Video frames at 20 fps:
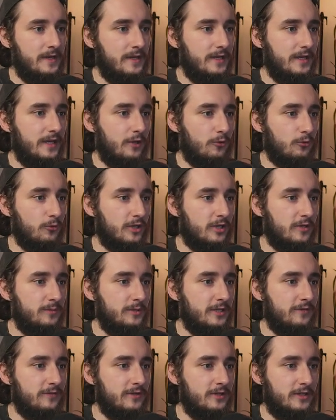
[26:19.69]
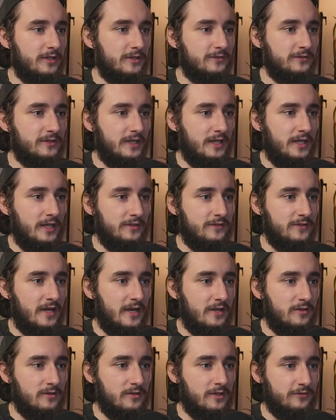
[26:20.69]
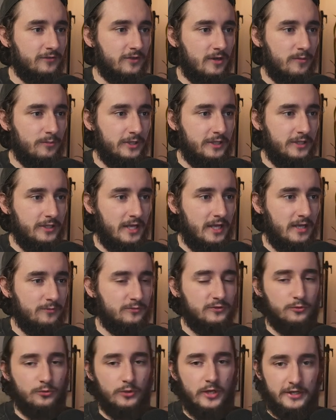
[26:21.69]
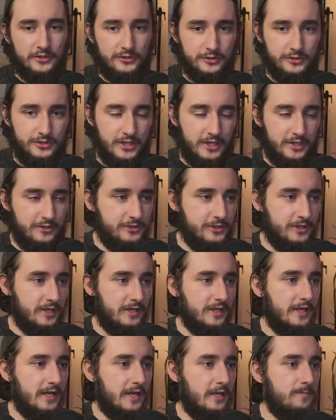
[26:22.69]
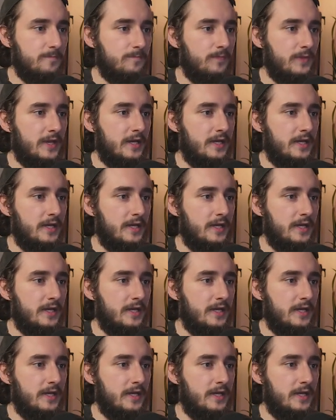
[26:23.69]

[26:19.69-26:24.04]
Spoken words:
And we're going to be giving this a title of company name. So we're actually changing it again.